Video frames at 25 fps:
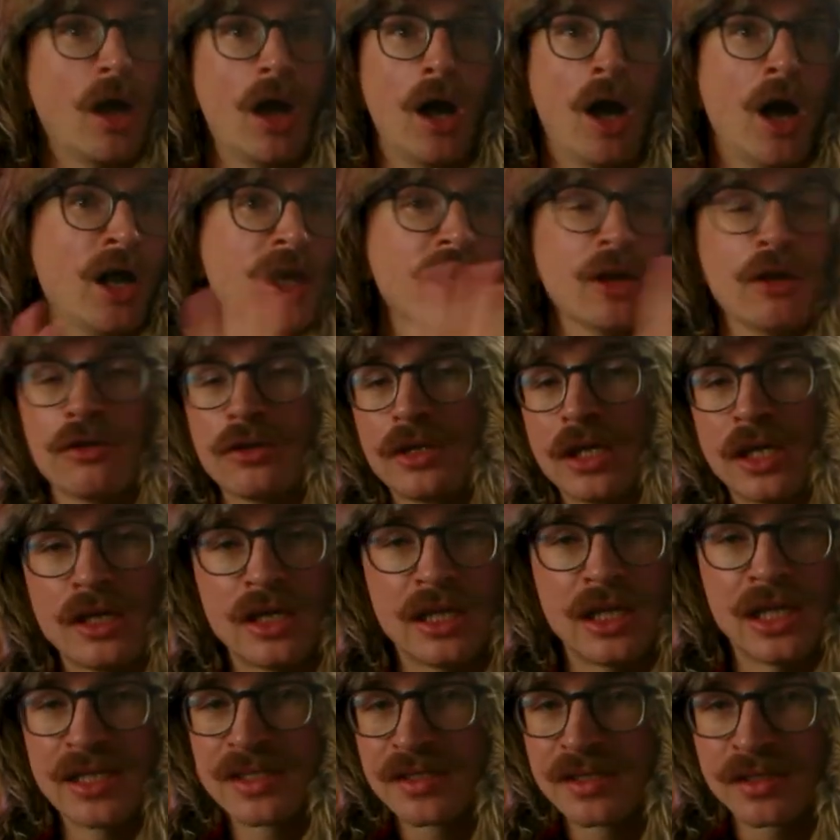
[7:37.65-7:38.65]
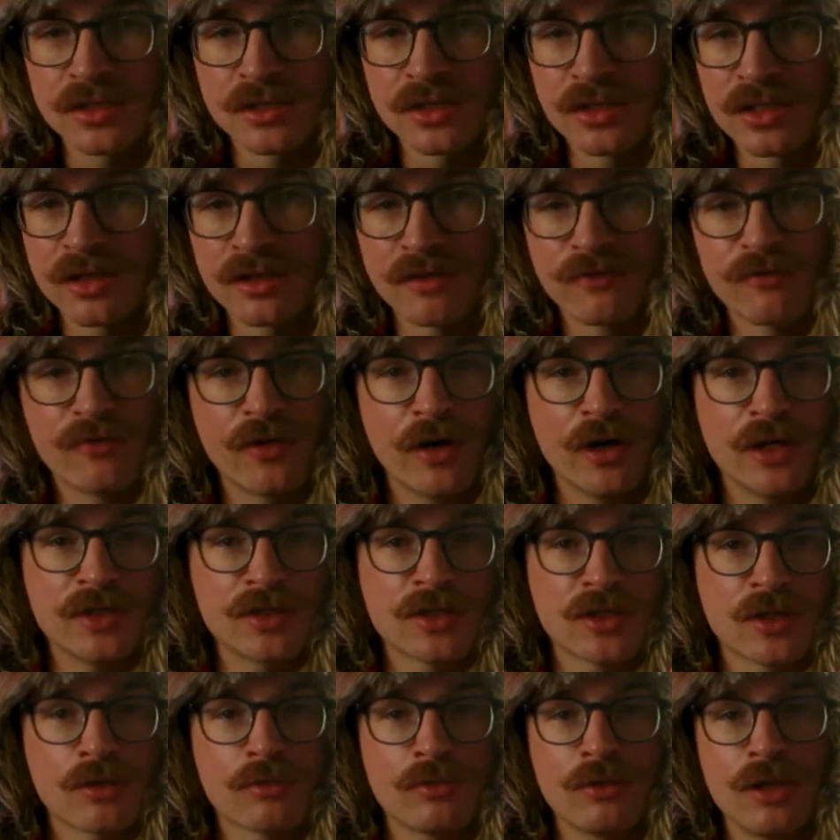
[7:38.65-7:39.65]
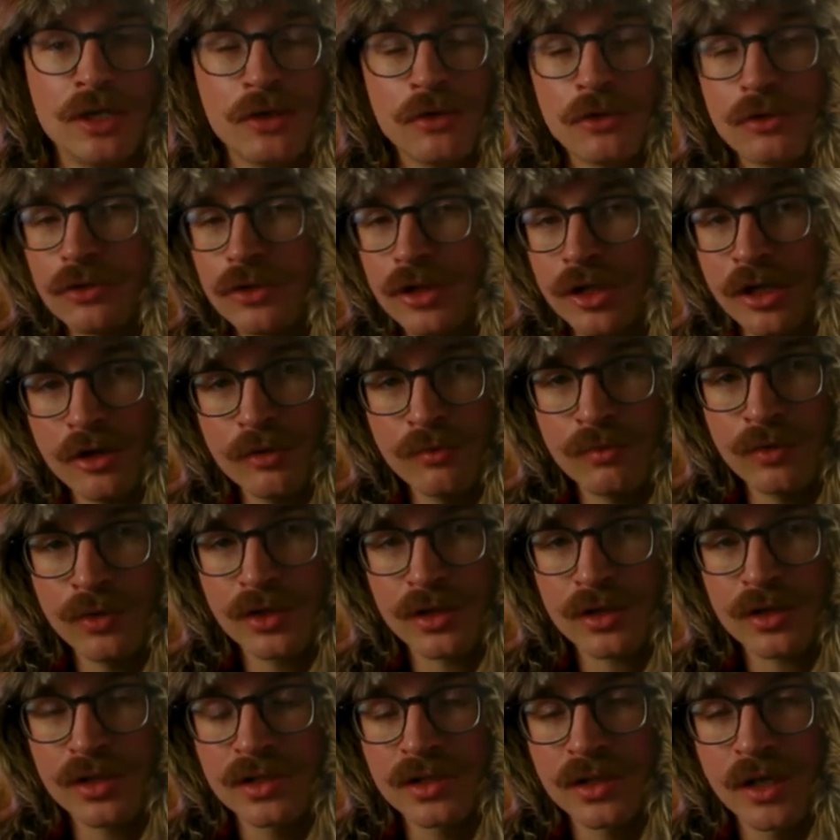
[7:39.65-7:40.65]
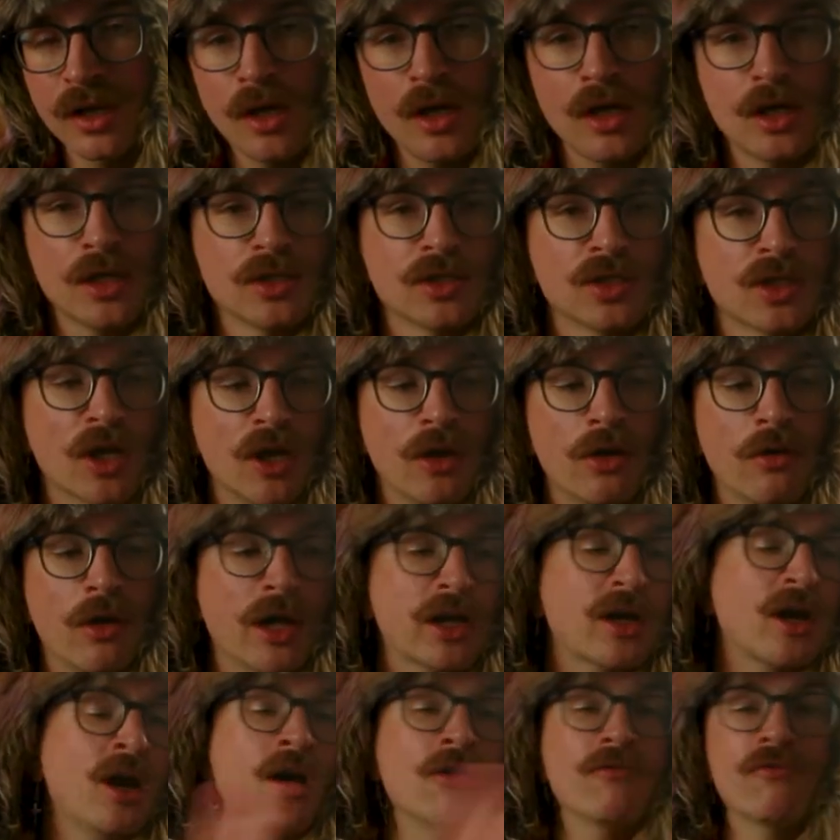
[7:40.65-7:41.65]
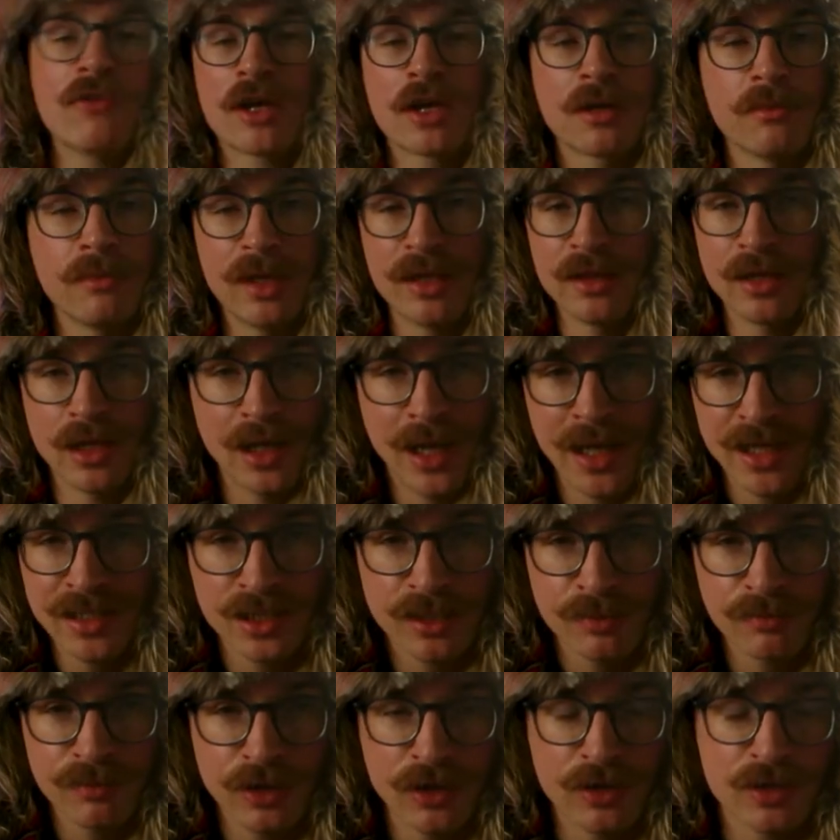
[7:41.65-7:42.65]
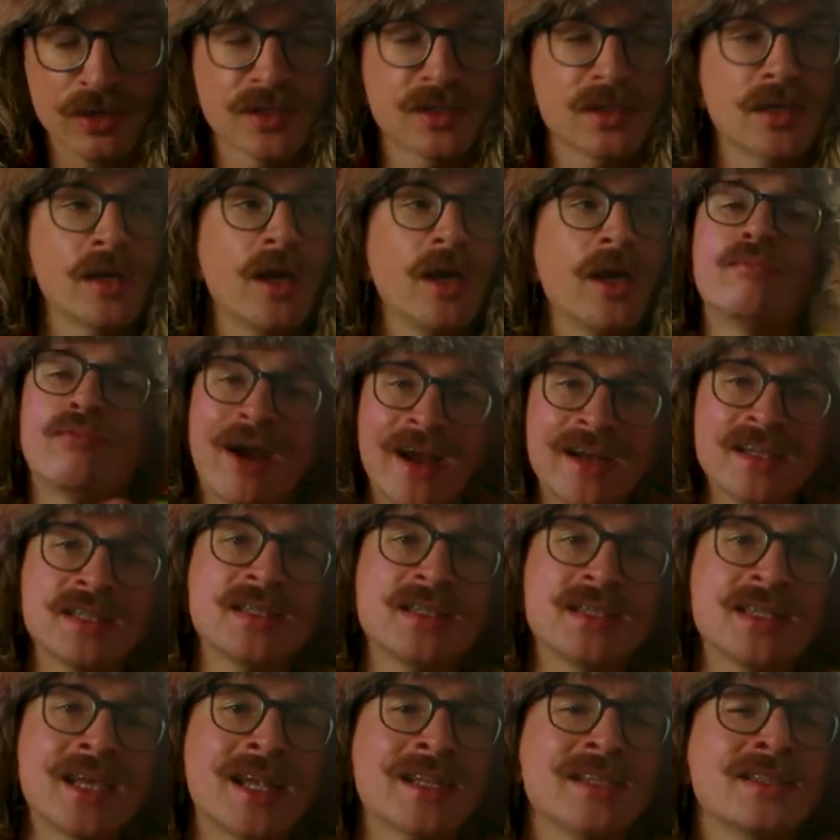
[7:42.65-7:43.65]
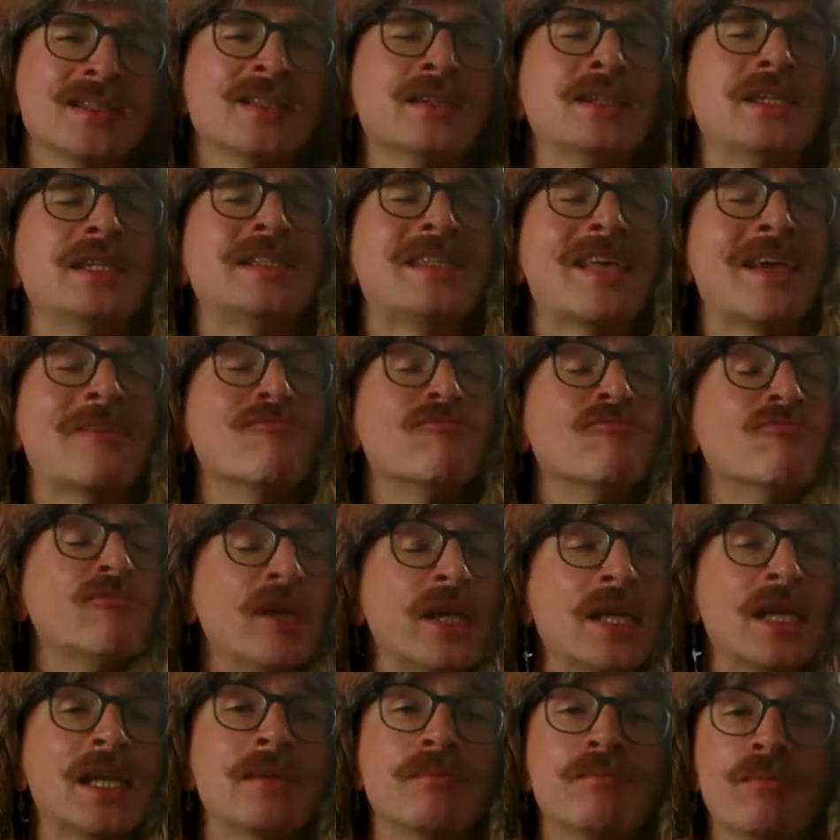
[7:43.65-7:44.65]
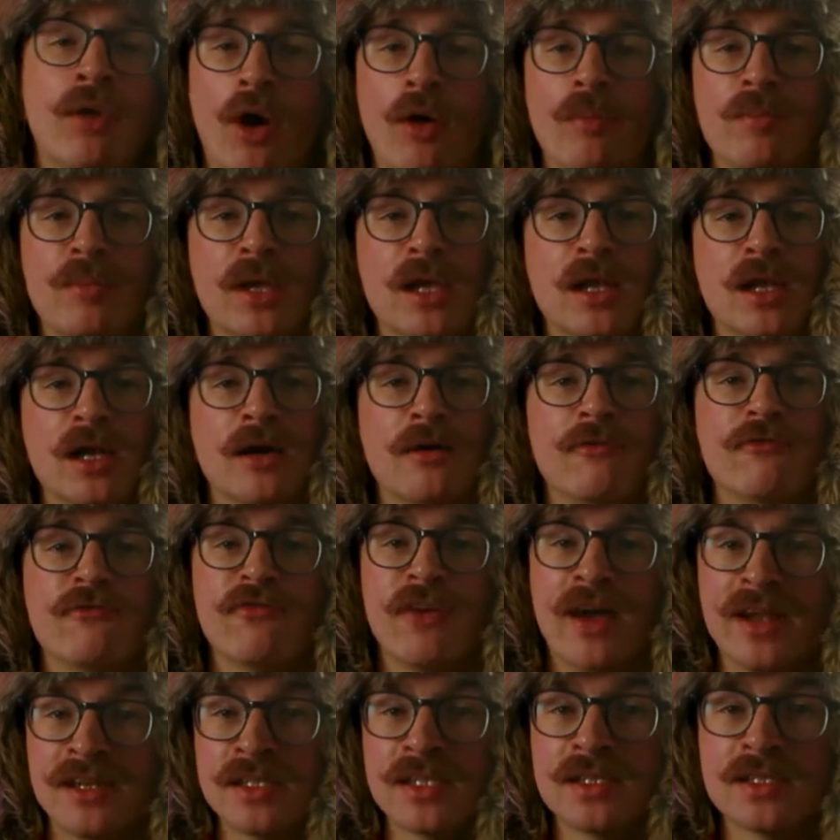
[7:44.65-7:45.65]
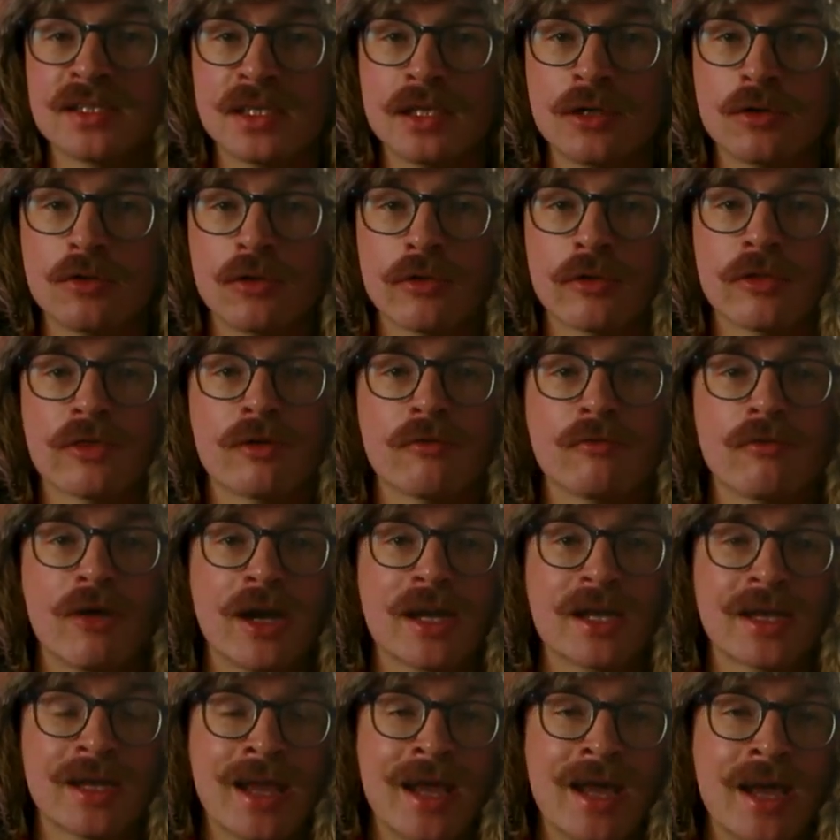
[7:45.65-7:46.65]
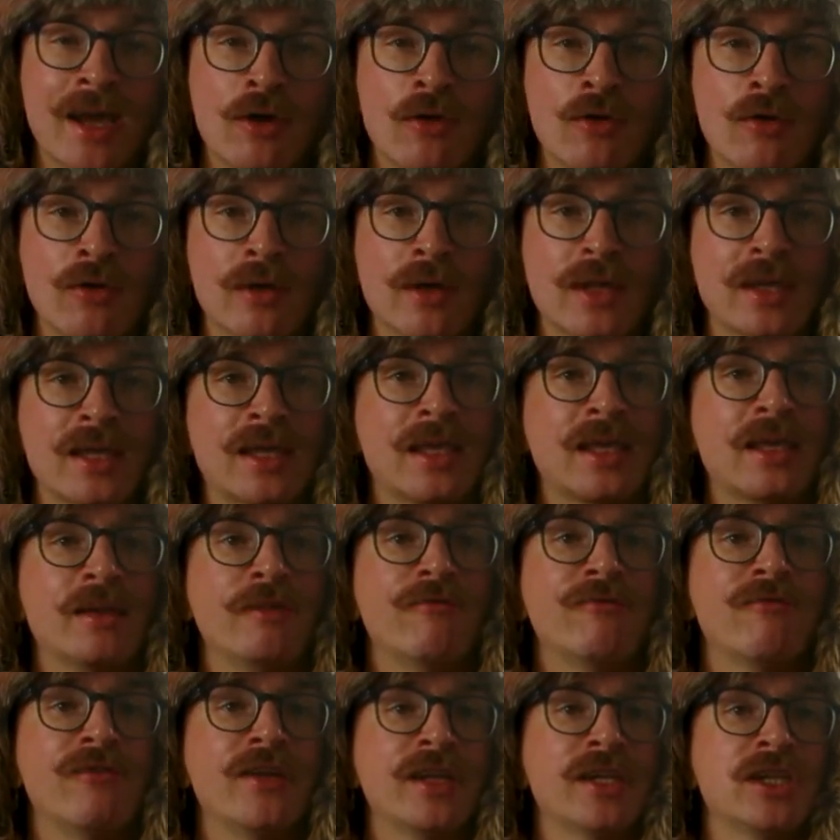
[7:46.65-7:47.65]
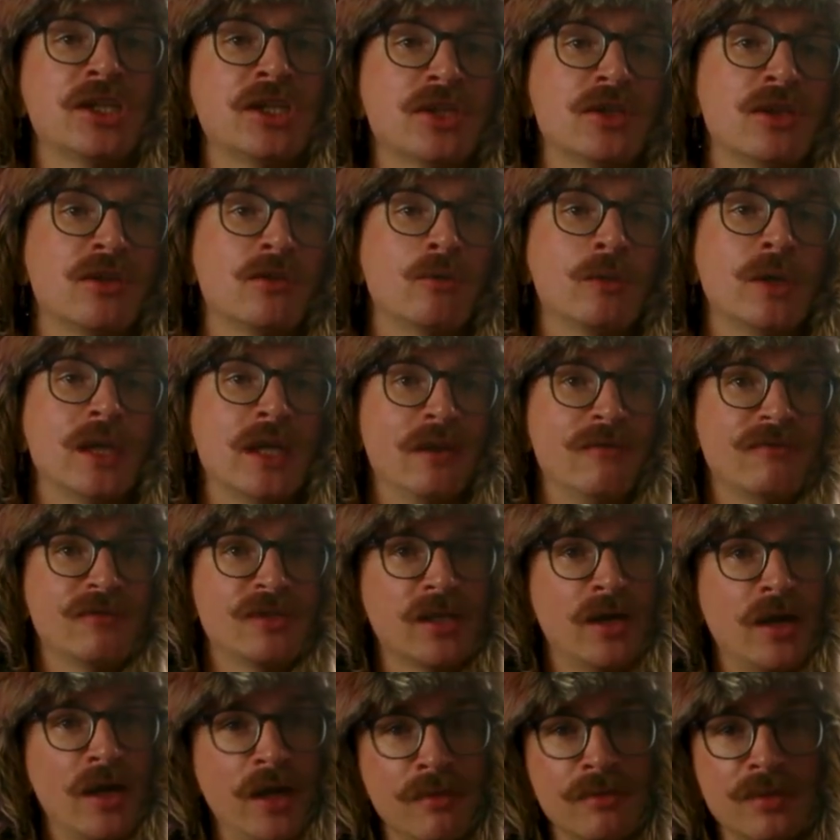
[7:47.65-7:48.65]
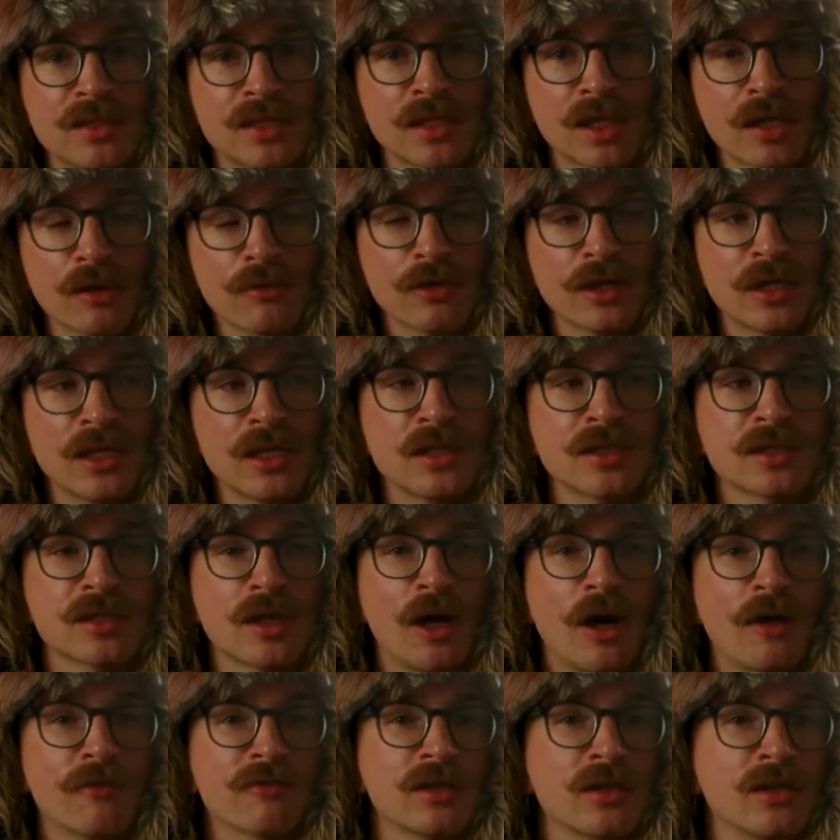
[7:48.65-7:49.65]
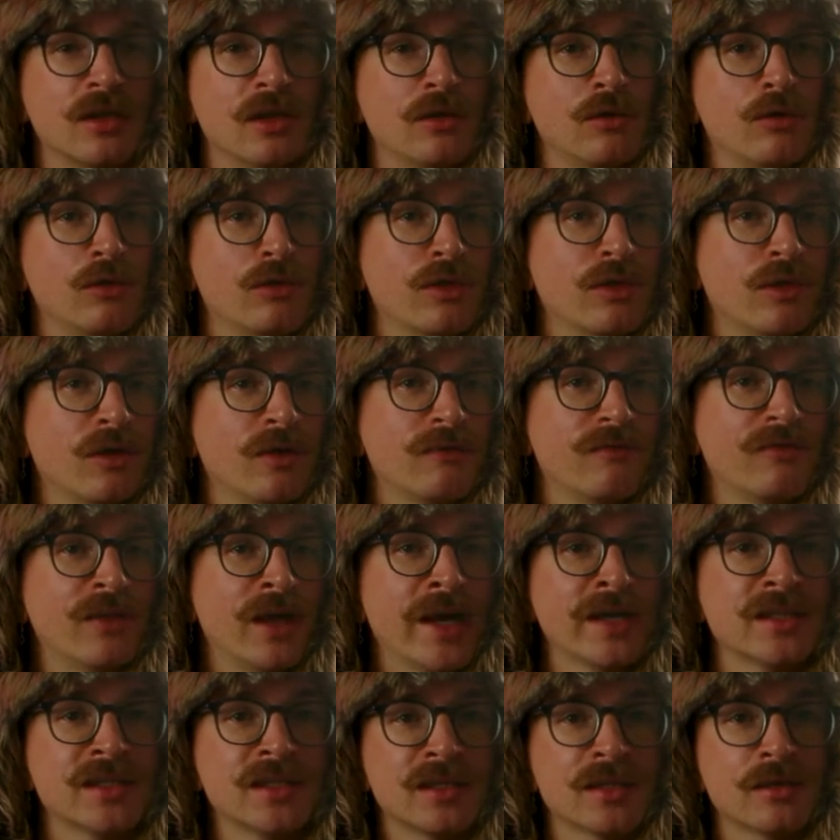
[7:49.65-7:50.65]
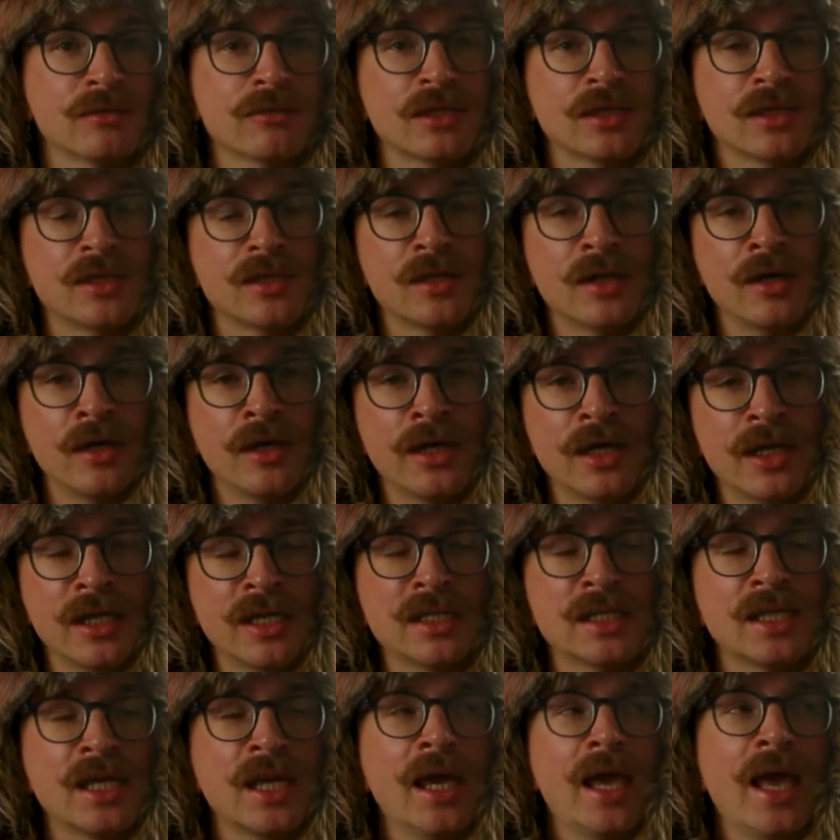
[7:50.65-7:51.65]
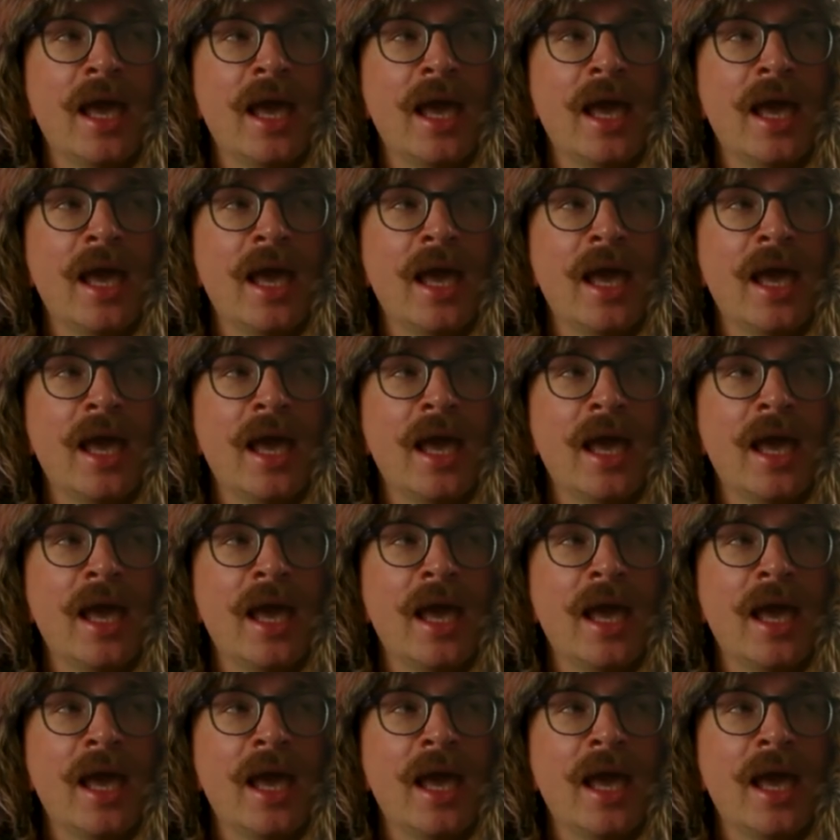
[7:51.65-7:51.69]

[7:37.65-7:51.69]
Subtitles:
I only listened to the first 3 audiobooks, so I can't recommend the later books. Brandon Sanderson is a really popular fantasy author right now. He finished the Wheel of Time series after the author of that series died,